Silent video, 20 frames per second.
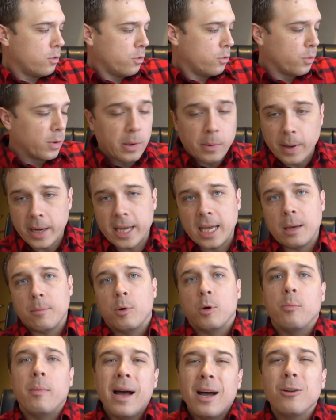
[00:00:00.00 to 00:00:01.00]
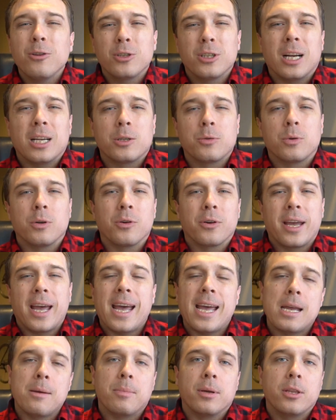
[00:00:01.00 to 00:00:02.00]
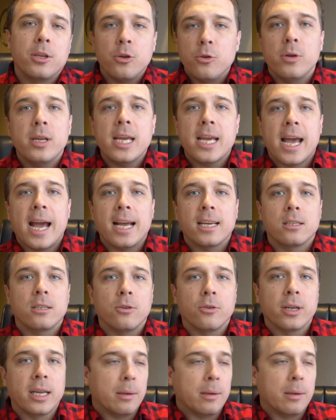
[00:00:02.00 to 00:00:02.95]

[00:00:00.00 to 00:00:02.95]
3-way gimbal. My old shots were okay, but the Unique has no